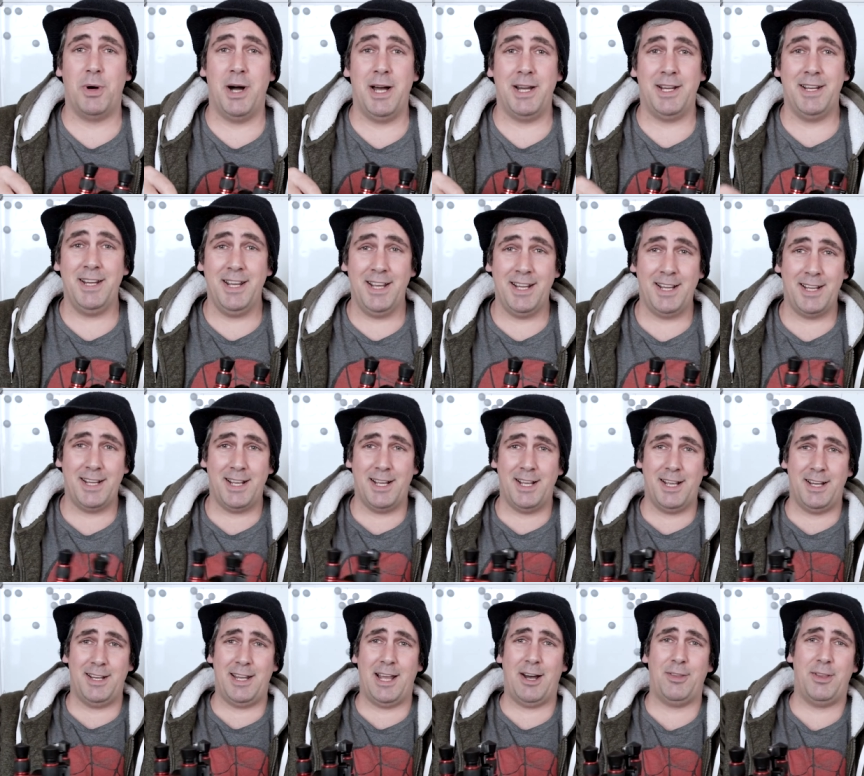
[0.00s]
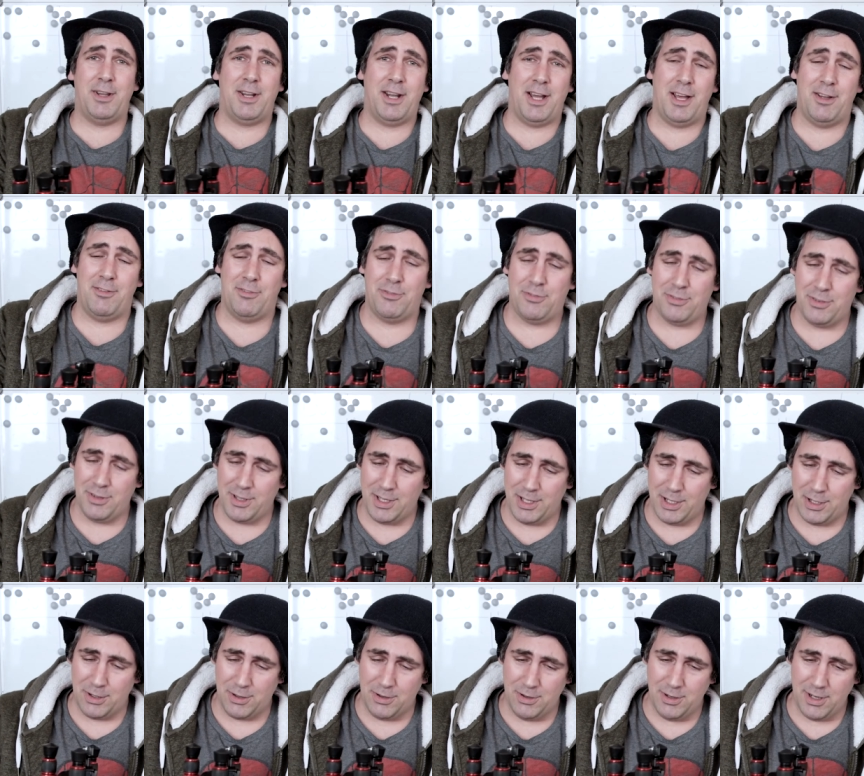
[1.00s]
one. Uh, now that I've, you
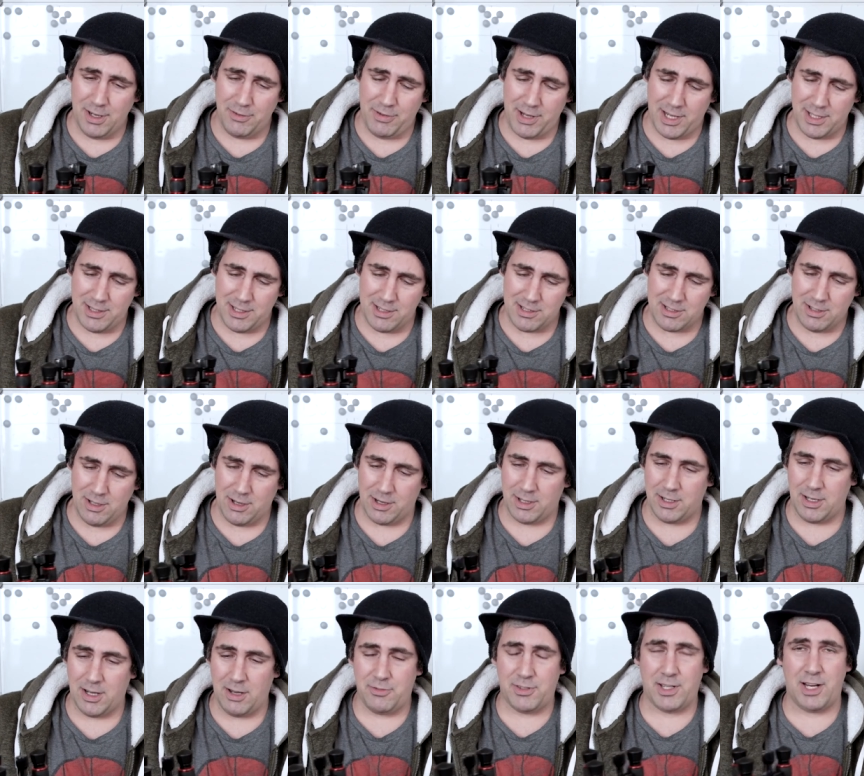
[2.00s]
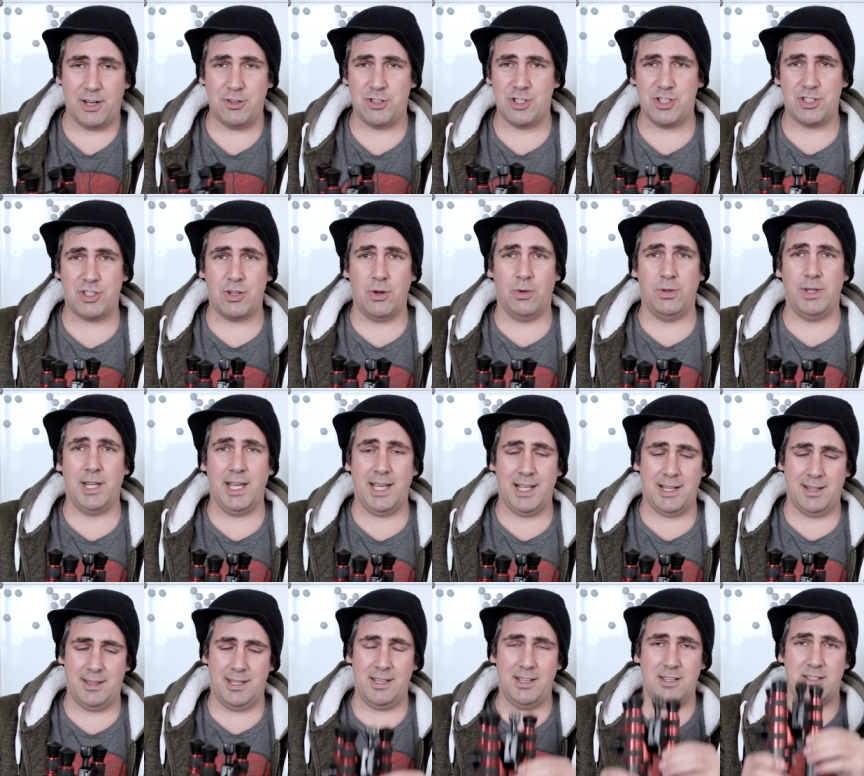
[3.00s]
know, I've had this long enough, and I just don't
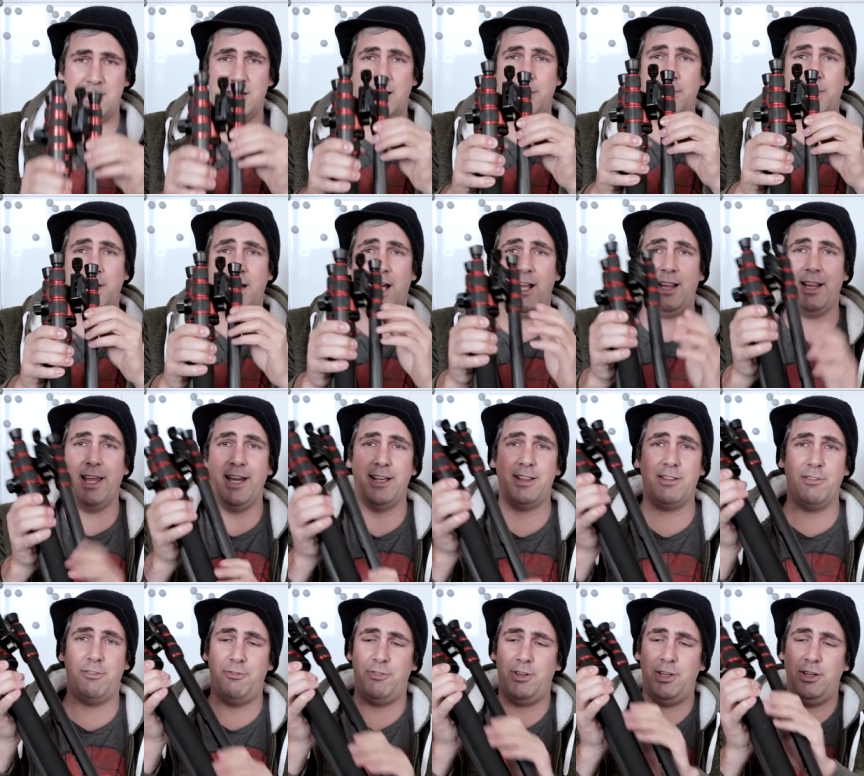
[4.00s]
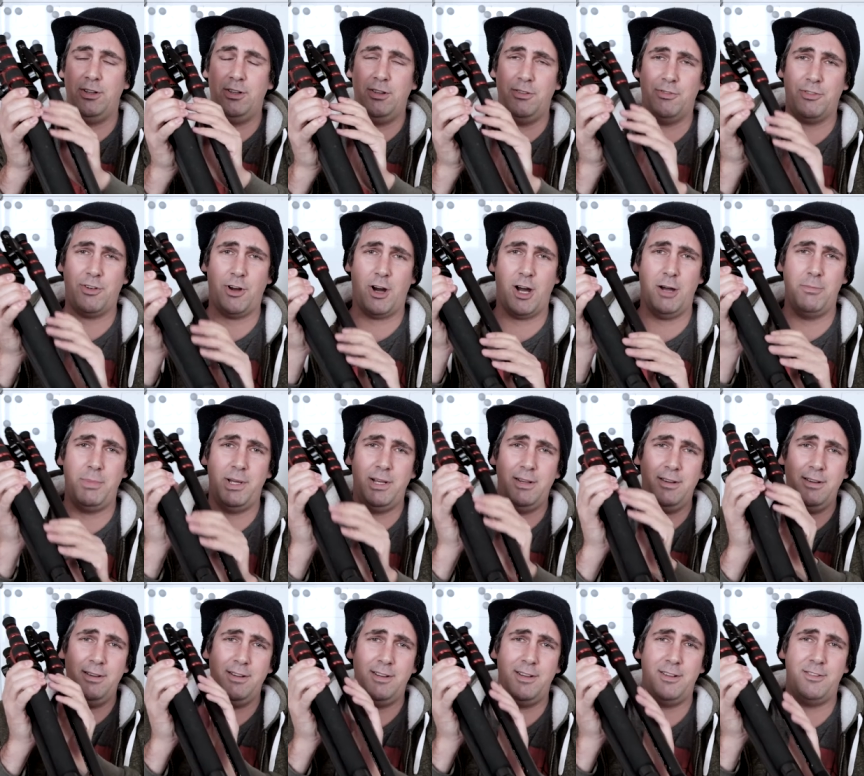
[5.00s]
like these. I mean, I like the feel of
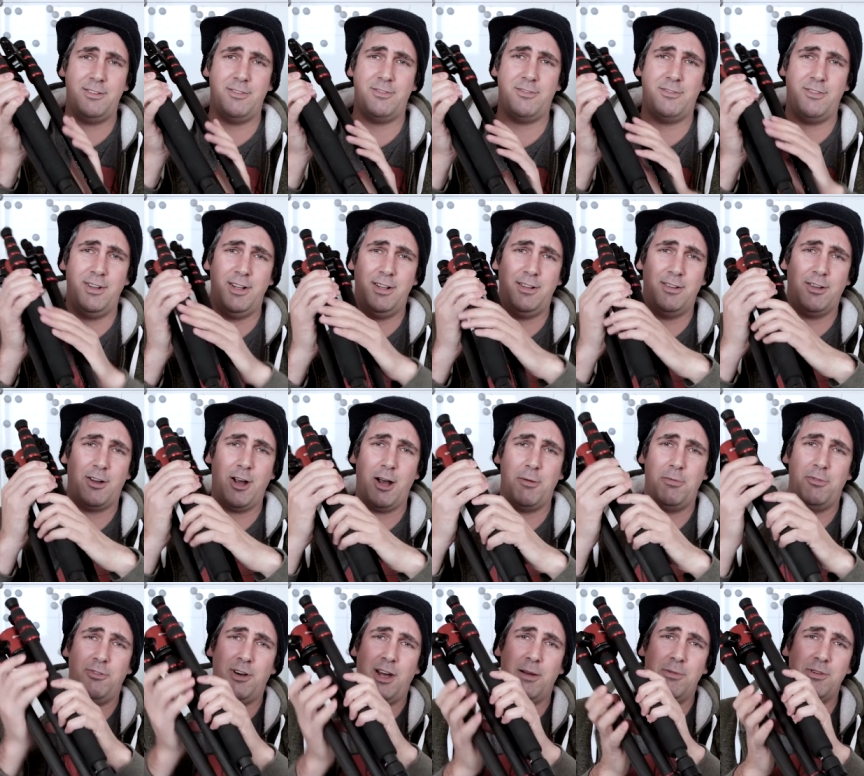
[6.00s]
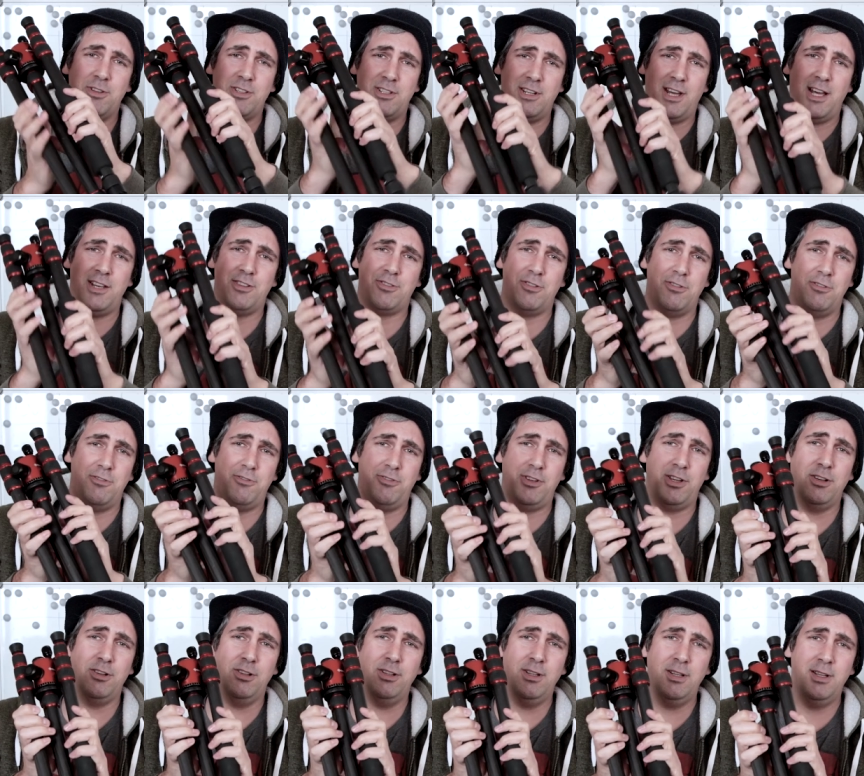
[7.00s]
carbon. It, the carbon fiber is a nicer
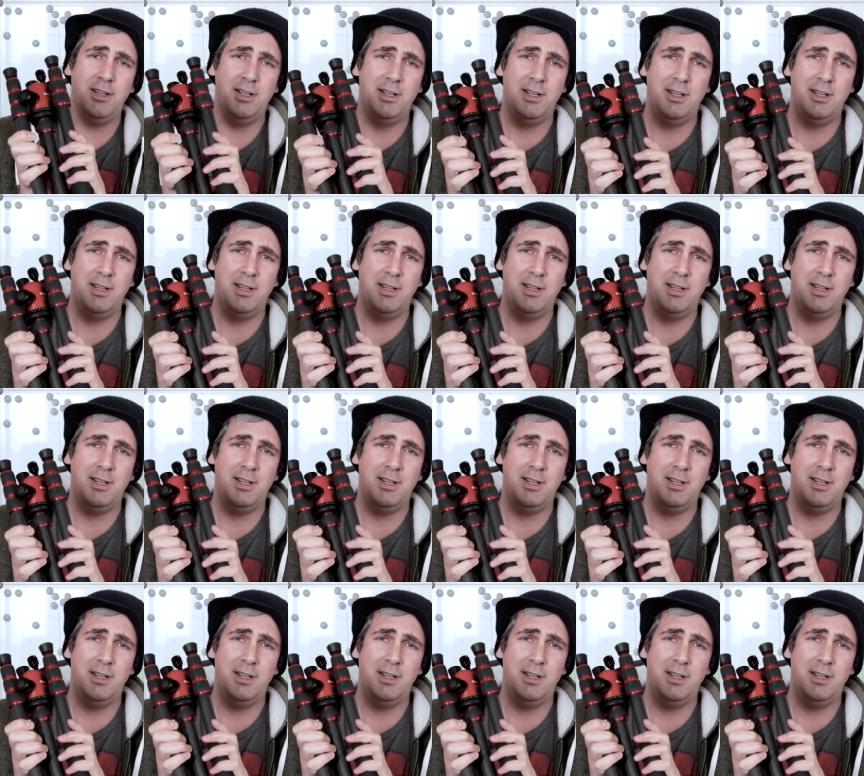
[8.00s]
feel,